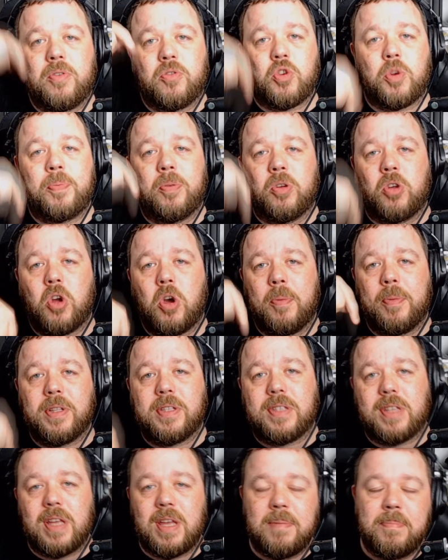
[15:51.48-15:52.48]
them
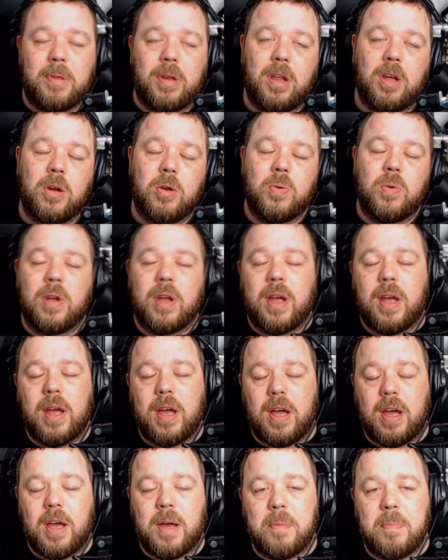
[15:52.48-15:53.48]
comments in below.
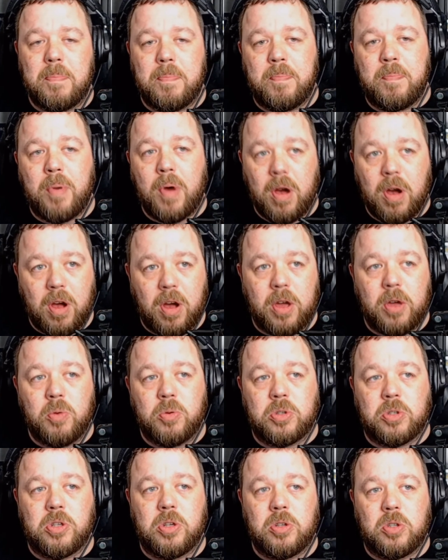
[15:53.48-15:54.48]
But I
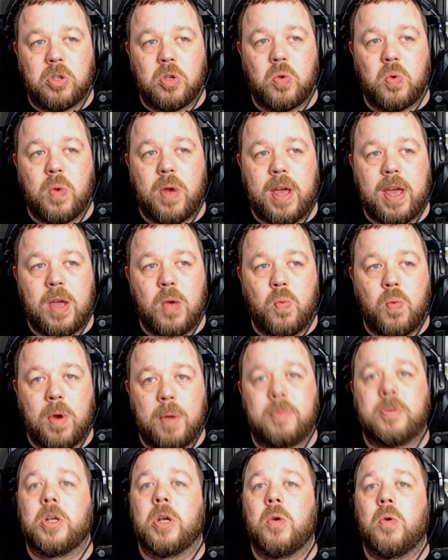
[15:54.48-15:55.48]
also do a web
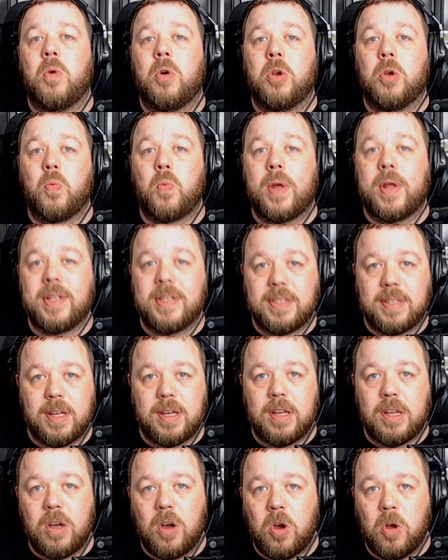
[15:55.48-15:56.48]
show on a
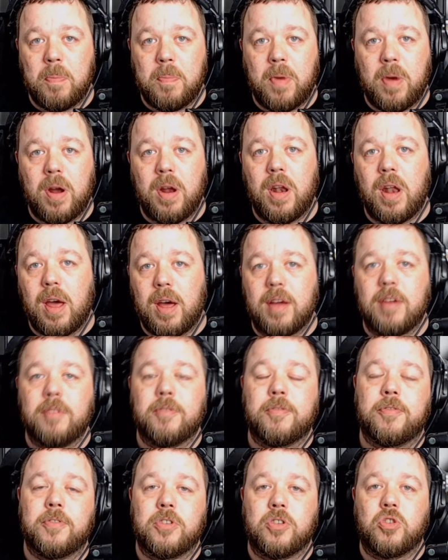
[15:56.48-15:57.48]
Wednesday on my live
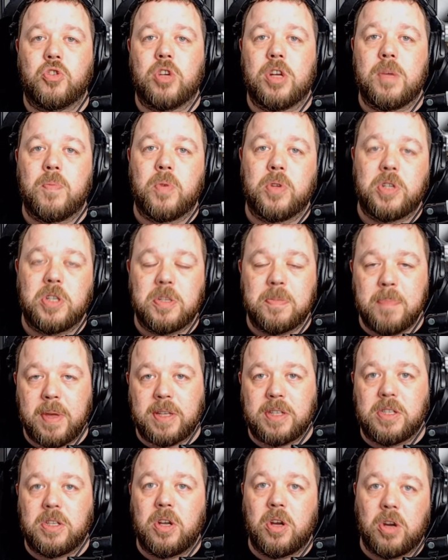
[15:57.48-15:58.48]
stream, which is
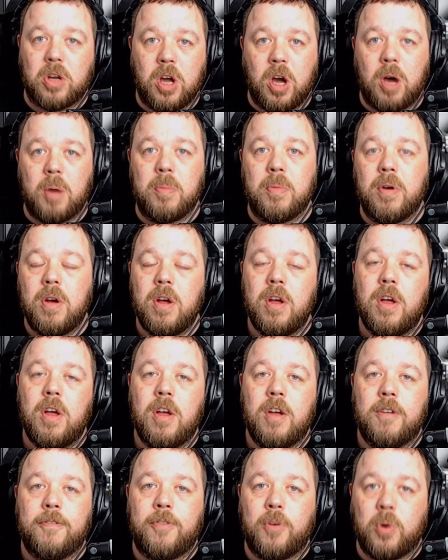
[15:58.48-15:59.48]

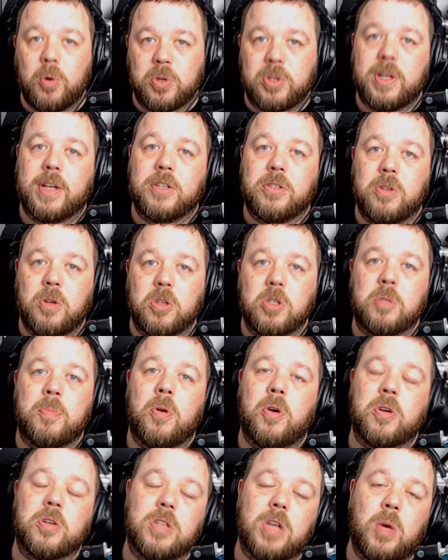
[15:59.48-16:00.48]
mixer.com/NozzaBox.
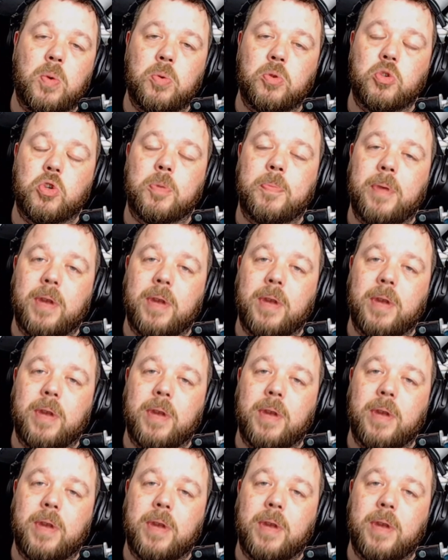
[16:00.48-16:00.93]
I will drop a